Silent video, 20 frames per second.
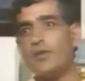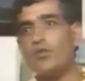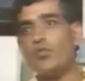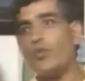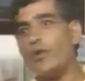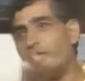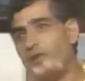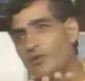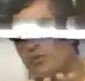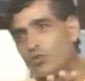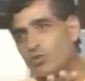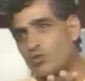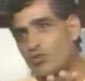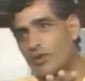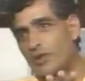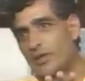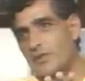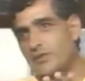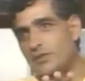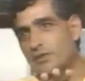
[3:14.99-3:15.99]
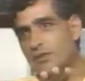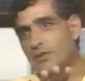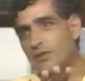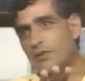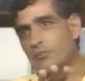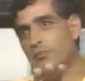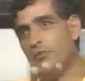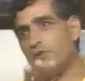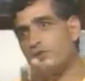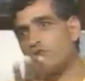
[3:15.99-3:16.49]
whether those riots had
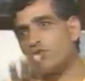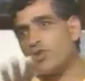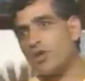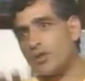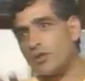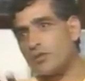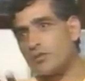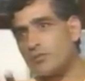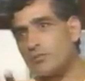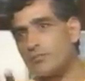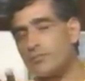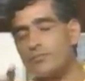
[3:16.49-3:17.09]
taken place or not.